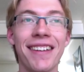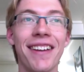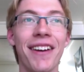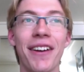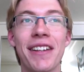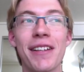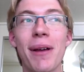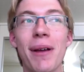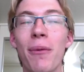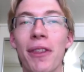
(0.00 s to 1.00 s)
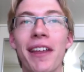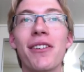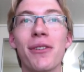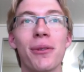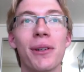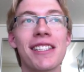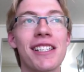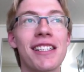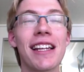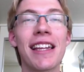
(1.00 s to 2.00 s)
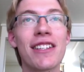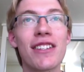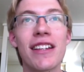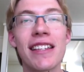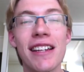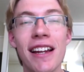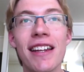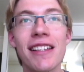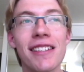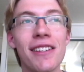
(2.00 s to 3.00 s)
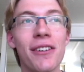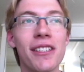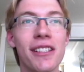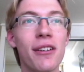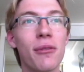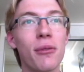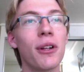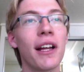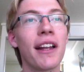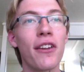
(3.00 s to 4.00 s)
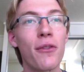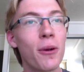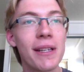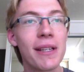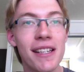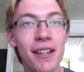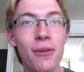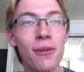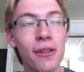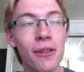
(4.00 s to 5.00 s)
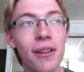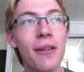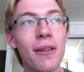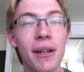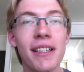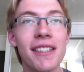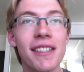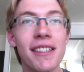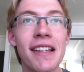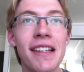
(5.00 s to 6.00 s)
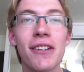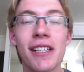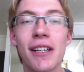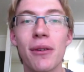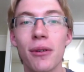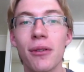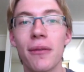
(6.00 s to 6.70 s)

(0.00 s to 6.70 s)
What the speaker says: No, it doesn't matter what they do. It's just it's an unnecessary sequel, and I don't want to be cynical, but it's an unnecessary sequel.